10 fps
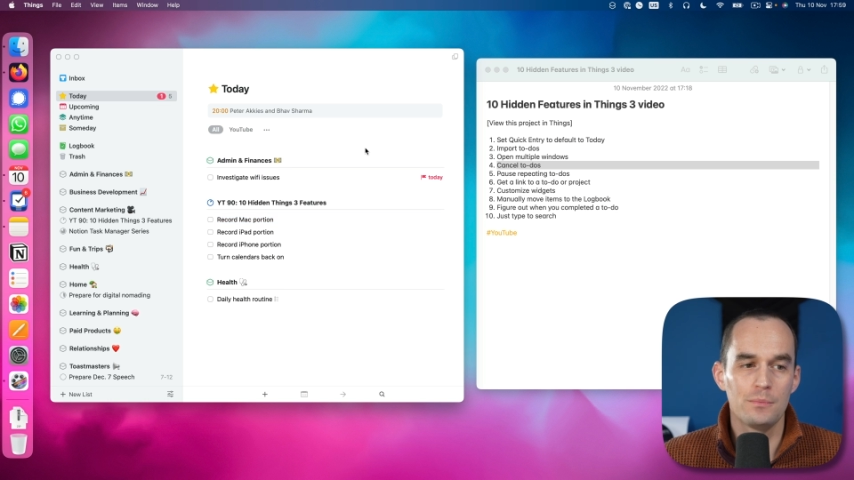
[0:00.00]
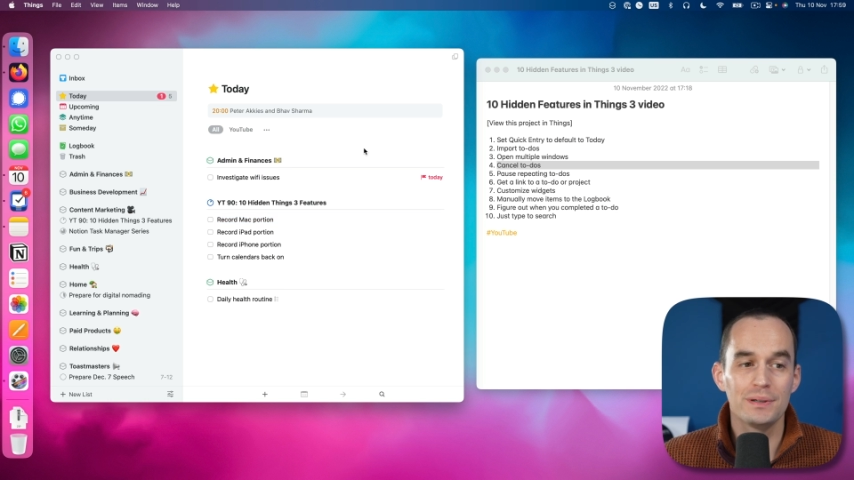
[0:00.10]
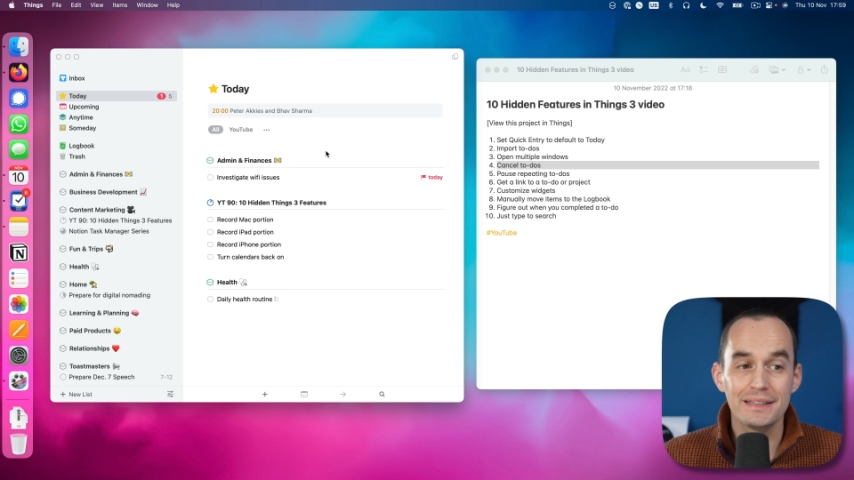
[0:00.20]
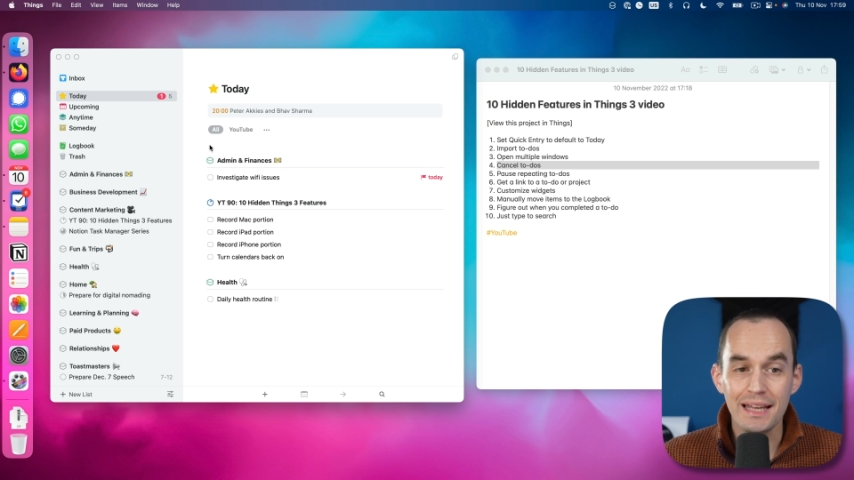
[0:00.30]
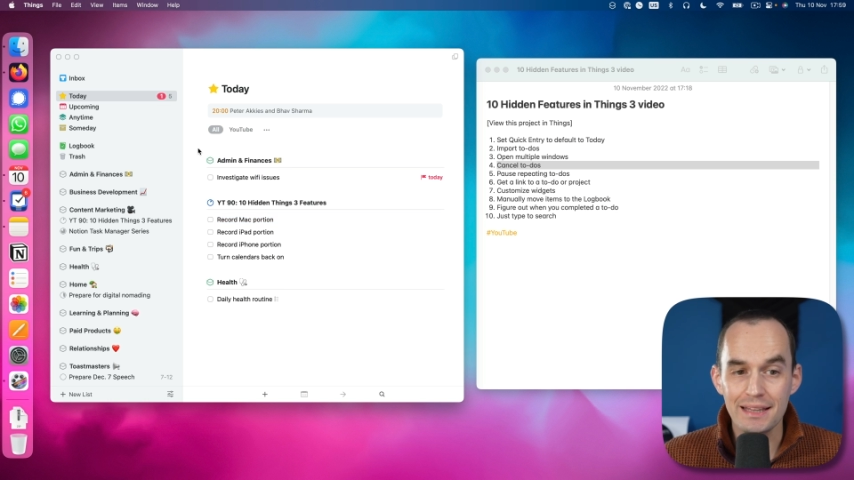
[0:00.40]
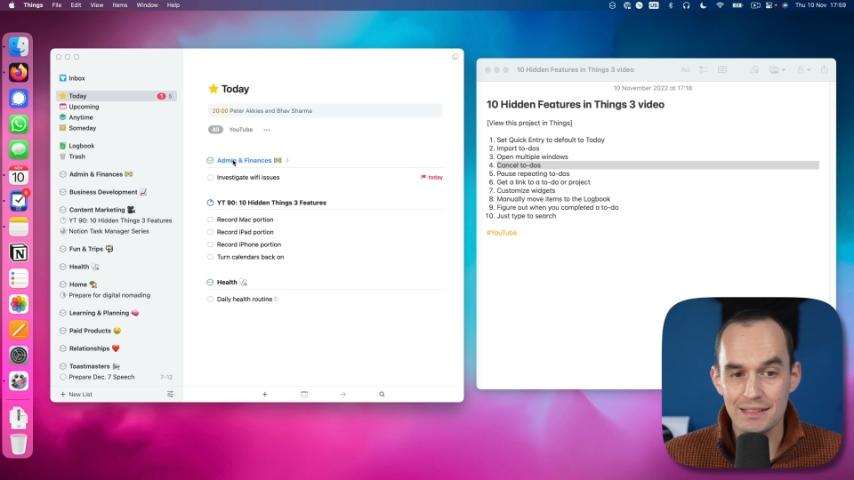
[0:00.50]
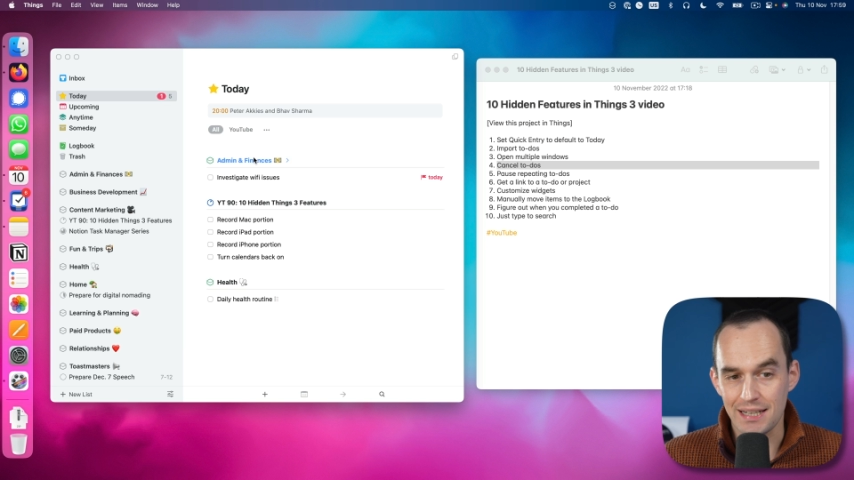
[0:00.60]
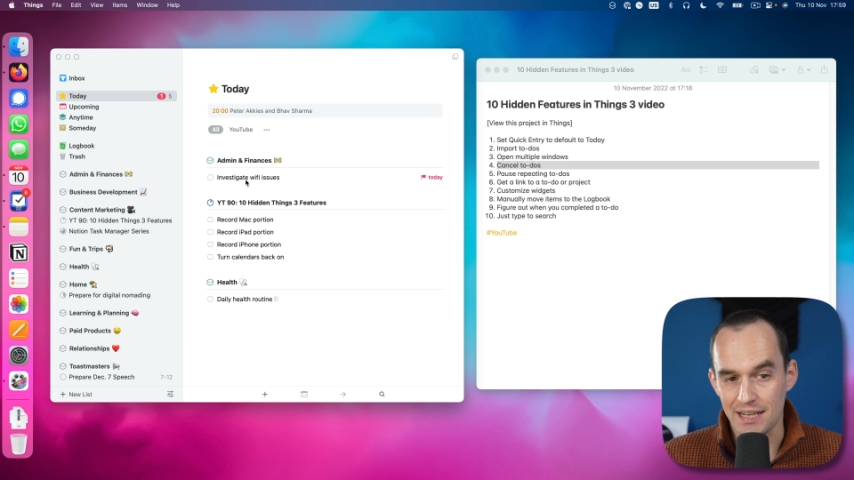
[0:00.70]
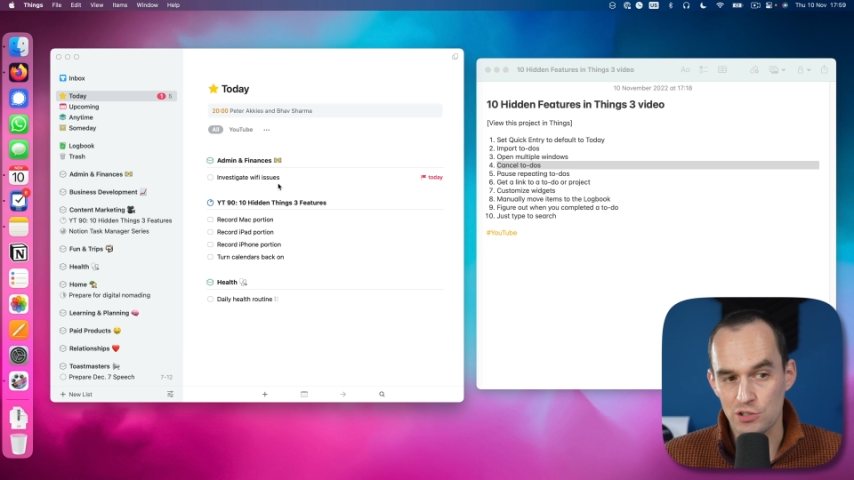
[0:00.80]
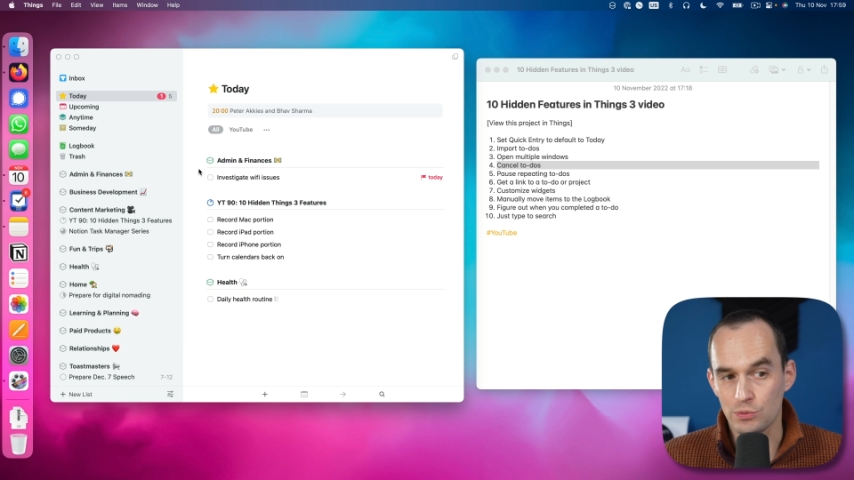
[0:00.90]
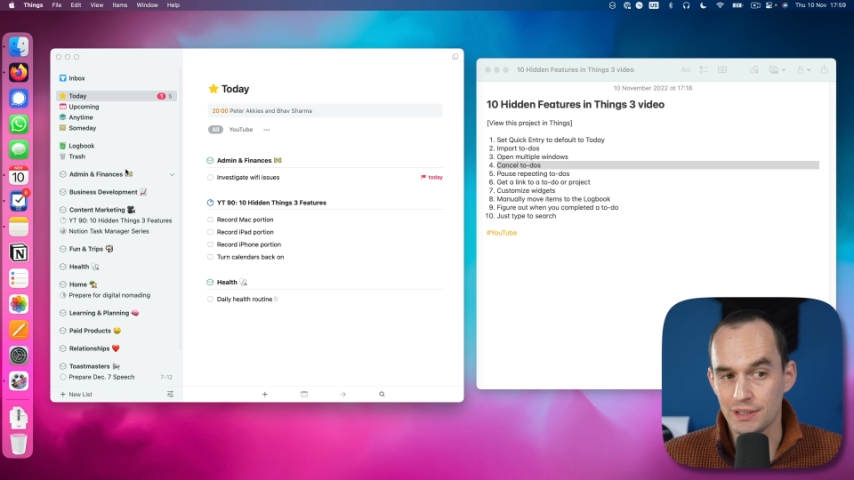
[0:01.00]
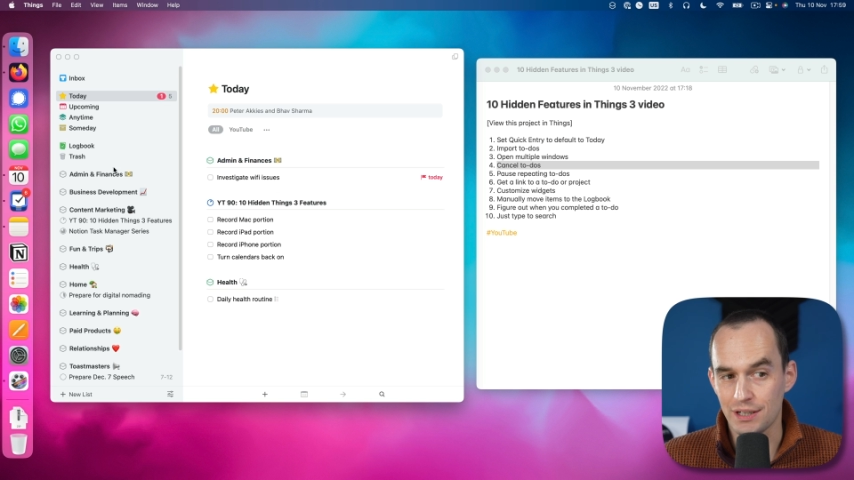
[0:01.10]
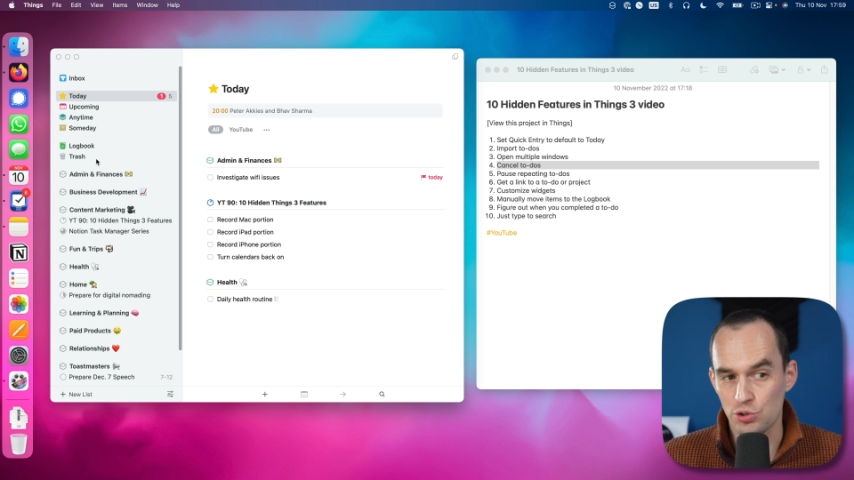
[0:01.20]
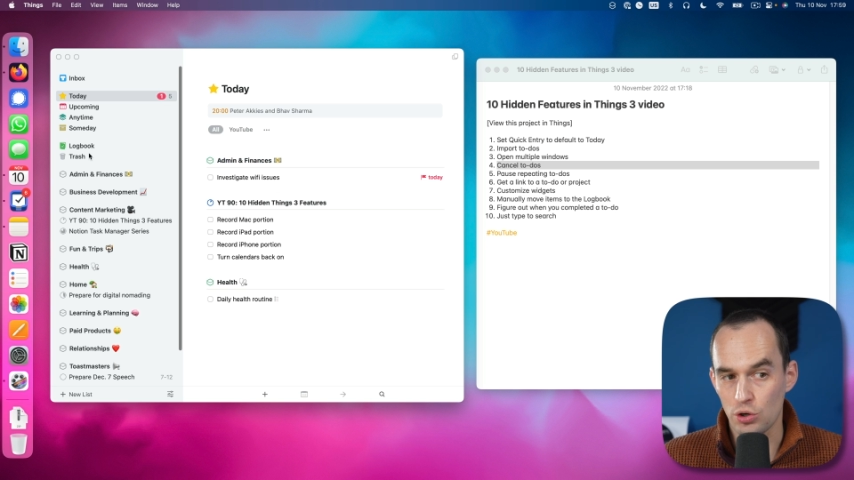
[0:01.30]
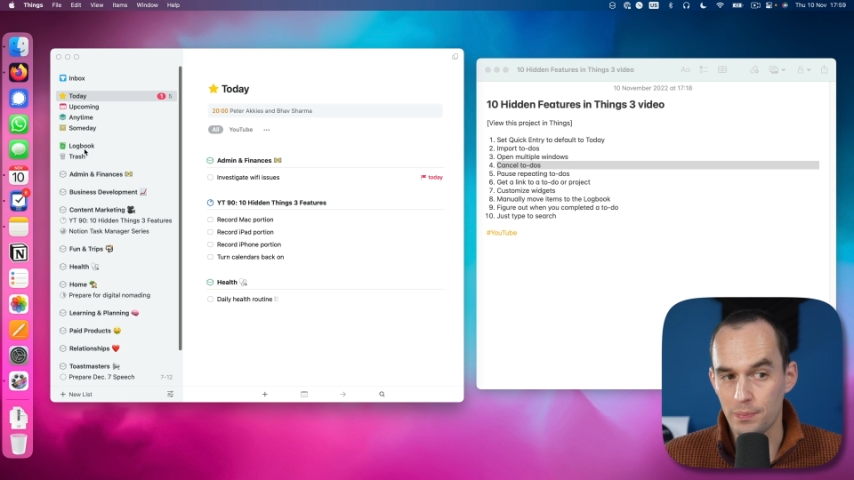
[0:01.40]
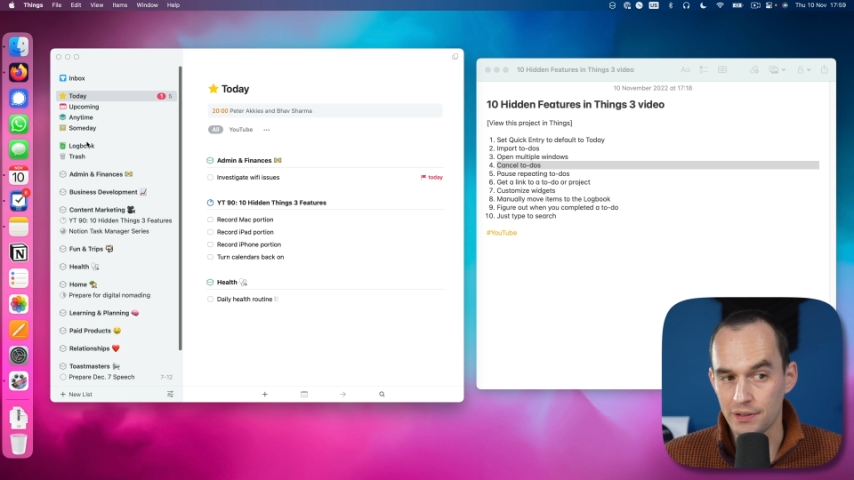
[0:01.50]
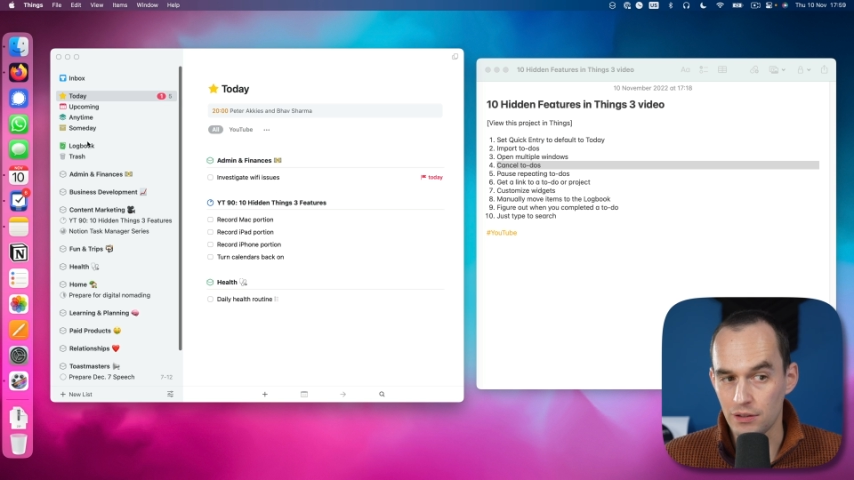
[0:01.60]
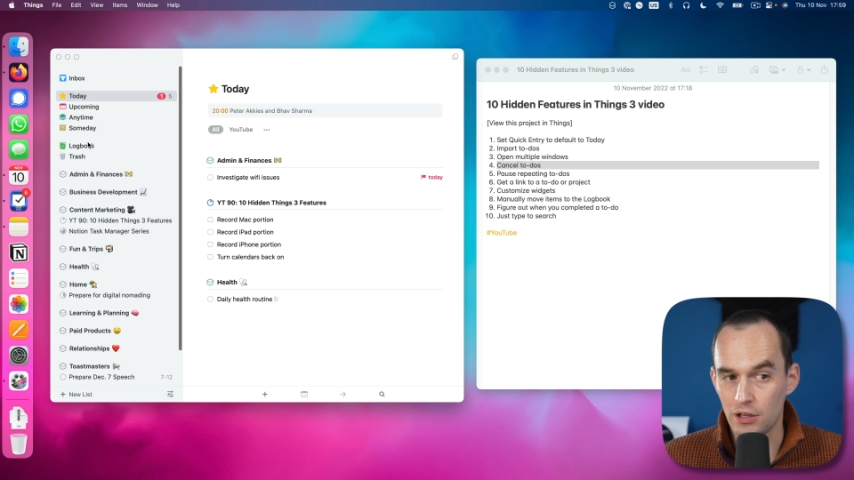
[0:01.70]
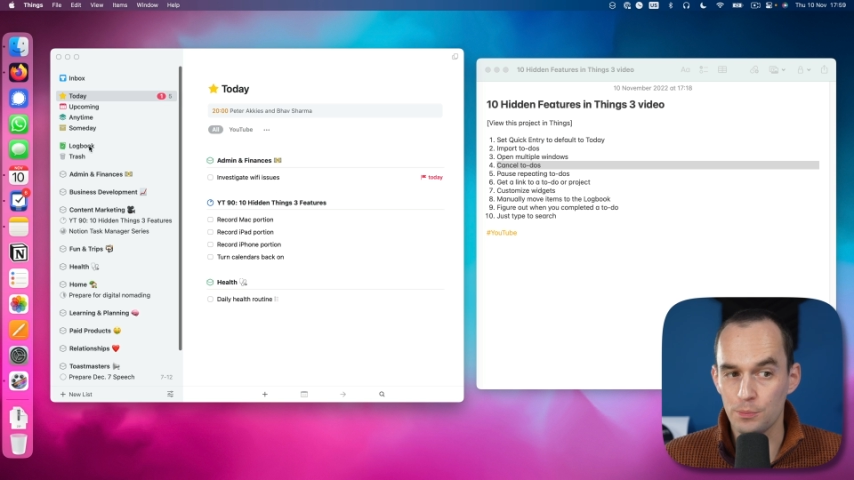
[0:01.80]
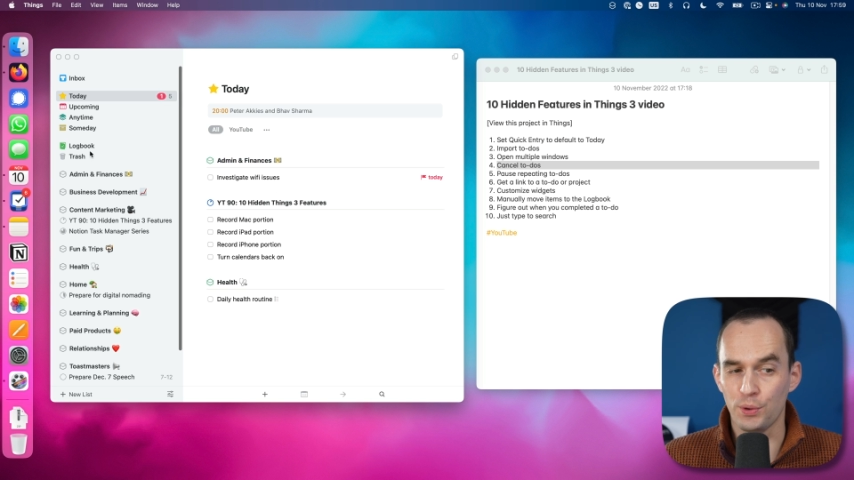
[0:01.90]
But then the task will not show up in the
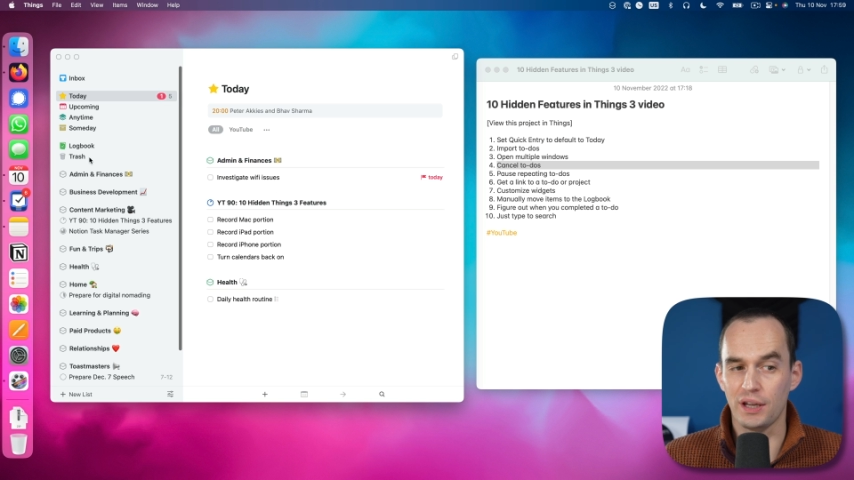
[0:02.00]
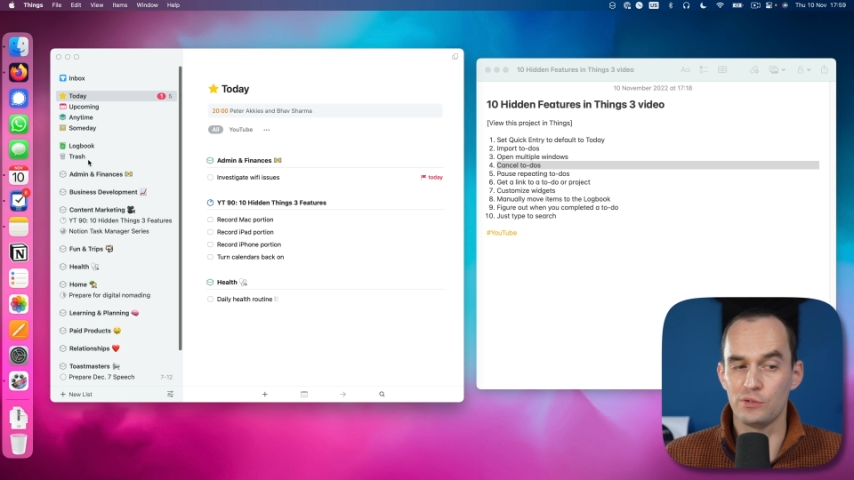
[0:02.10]
logbook.